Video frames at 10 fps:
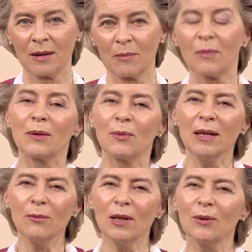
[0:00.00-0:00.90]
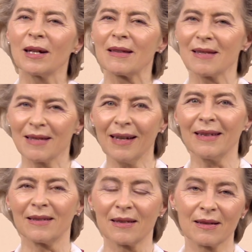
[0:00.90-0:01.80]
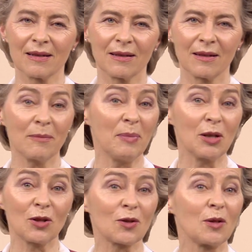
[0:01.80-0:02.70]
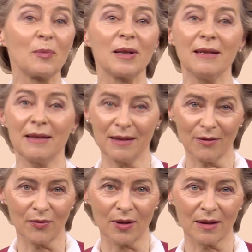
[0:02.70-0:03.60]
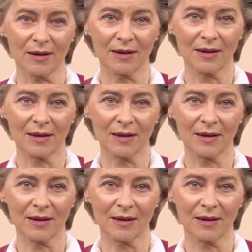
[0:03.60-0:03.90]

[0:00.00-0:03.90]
But when we look at science, the picture is completely different.